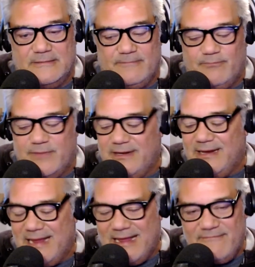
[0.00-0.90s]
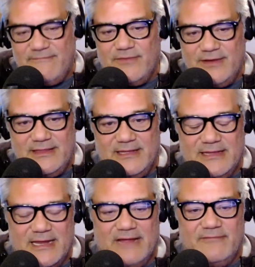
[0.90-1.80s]
But everything
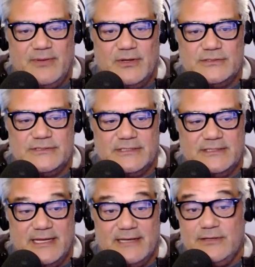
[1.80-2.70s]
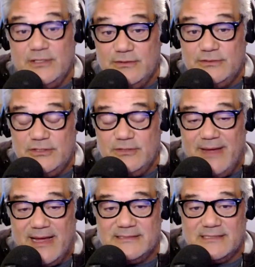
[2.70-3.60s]
that I've posted that YouTube
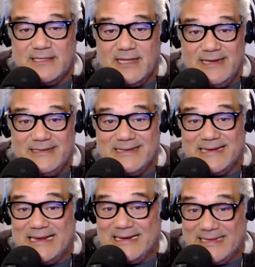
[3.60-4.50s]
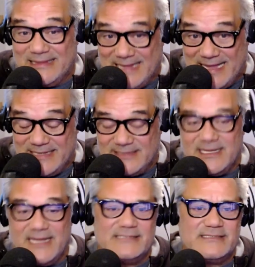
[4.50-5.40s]
hasn't liked
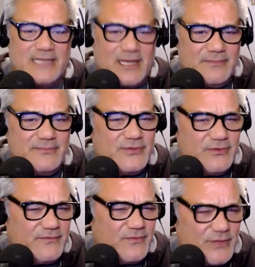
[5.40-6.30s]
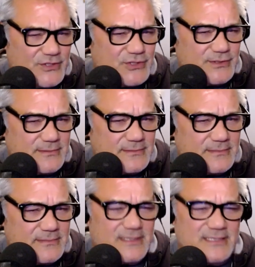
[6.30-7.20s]
has come to fruition.
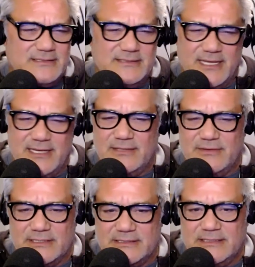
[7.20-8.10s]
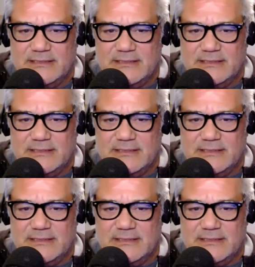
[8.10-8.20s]
Isn't that interesting?